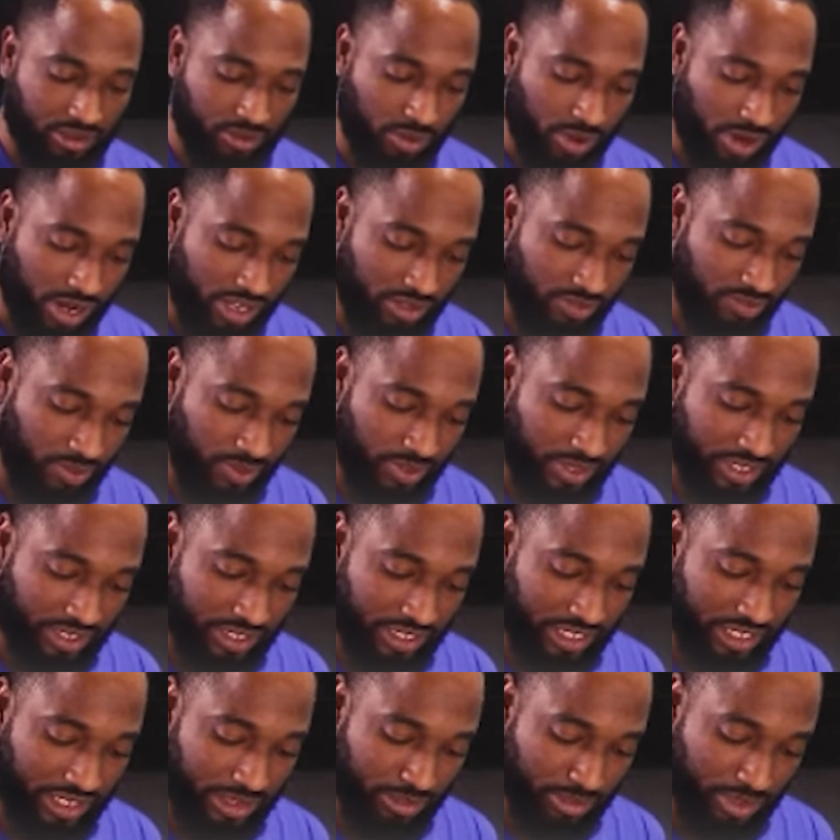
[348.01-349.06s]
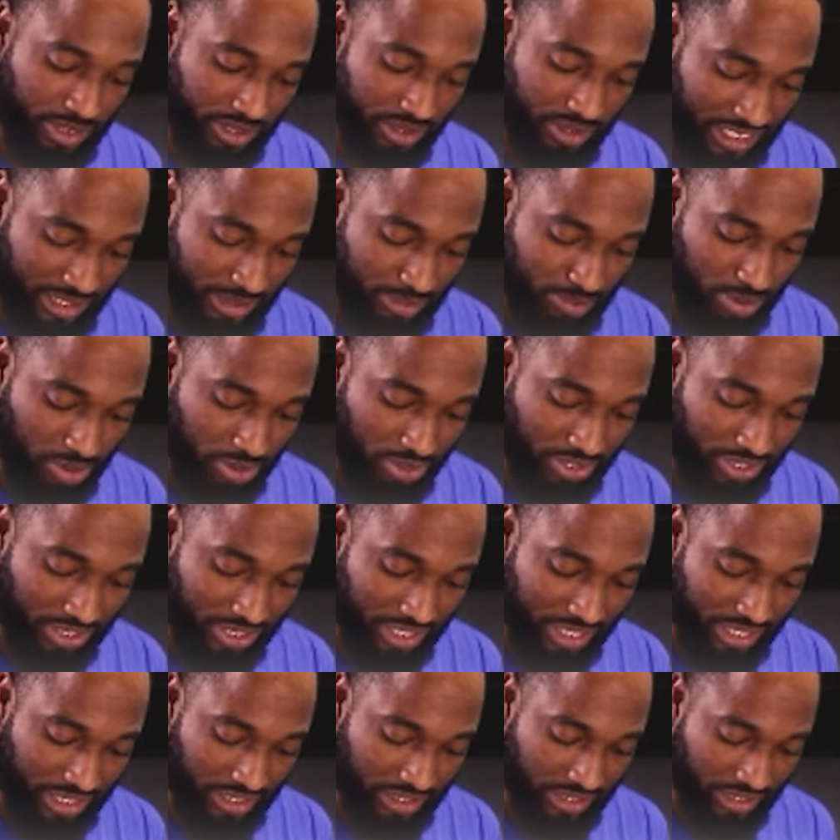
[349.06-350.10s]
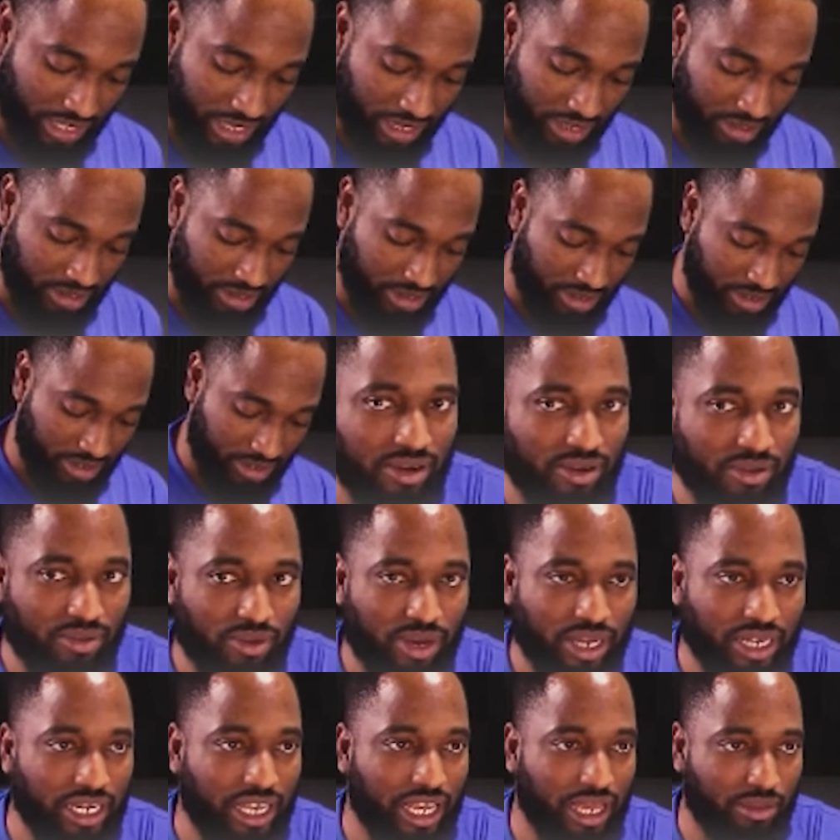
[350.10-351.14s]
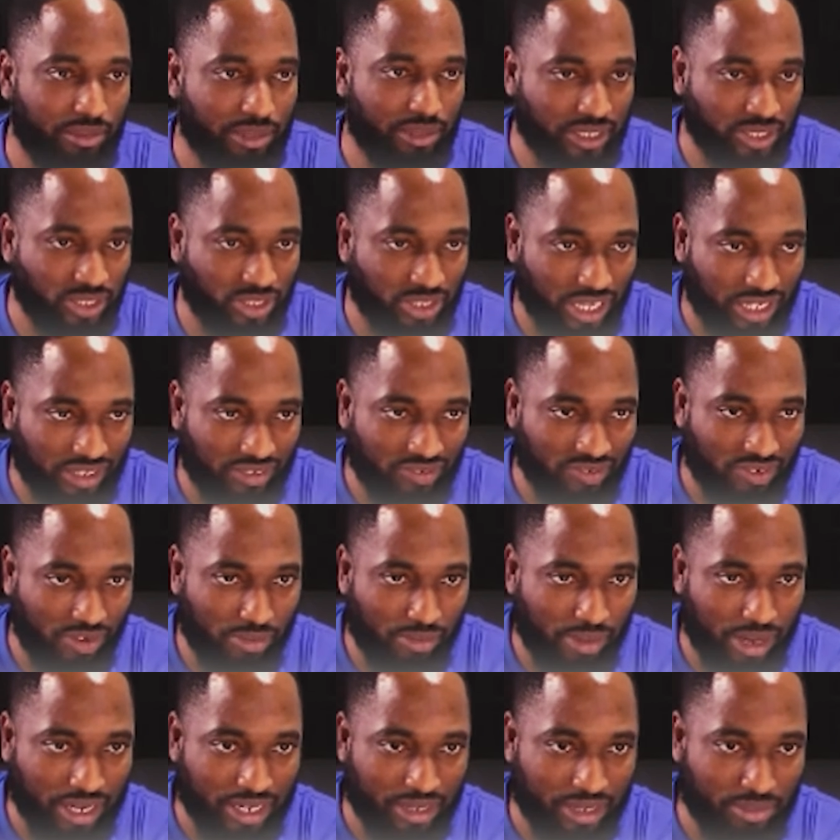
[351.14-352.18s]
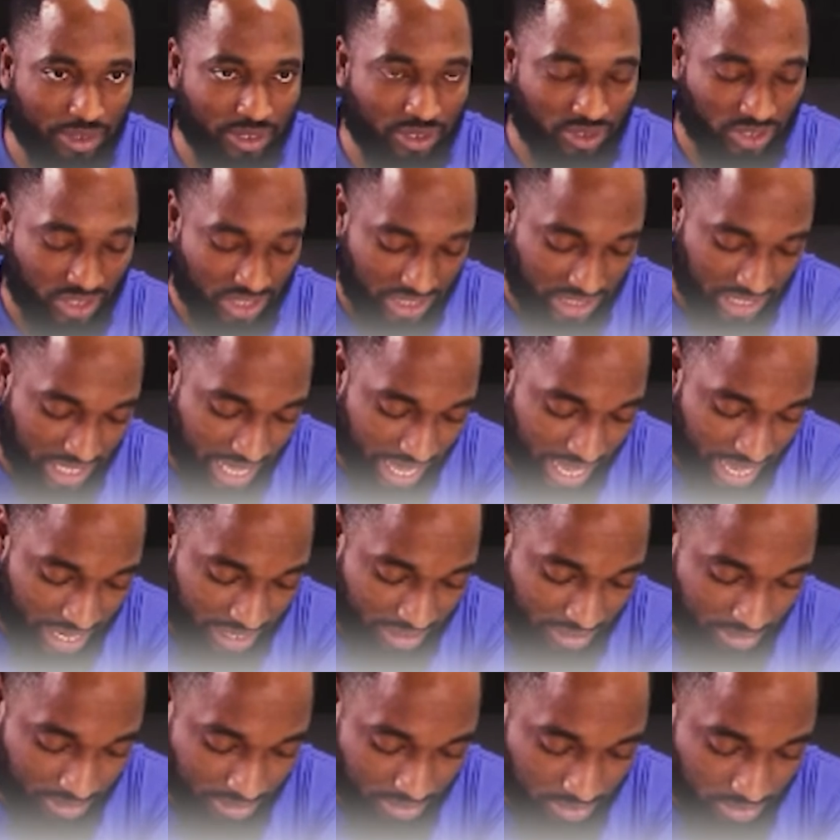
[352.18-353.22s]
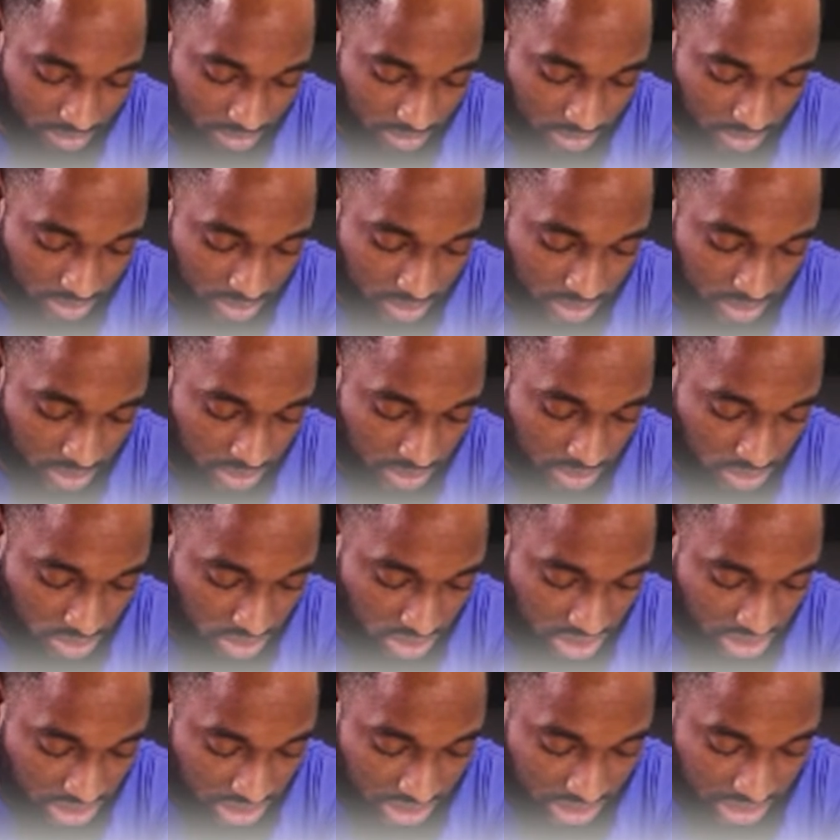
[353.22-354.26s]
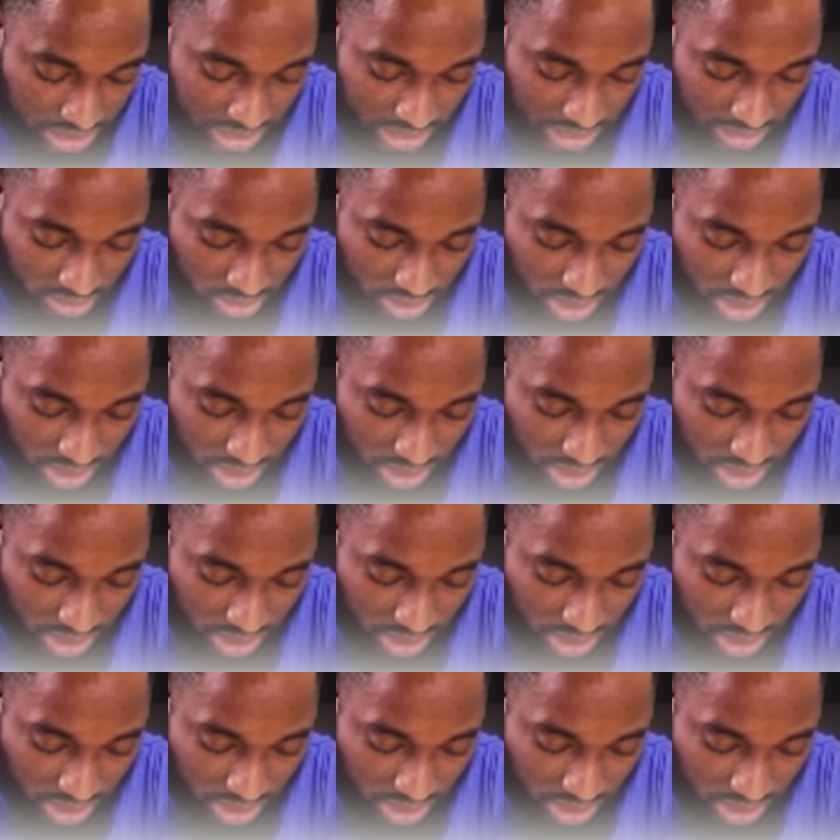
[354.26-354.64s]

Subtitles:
What does vertices mean? It means pointy things here. When M is transformed by the matrix N, so this is a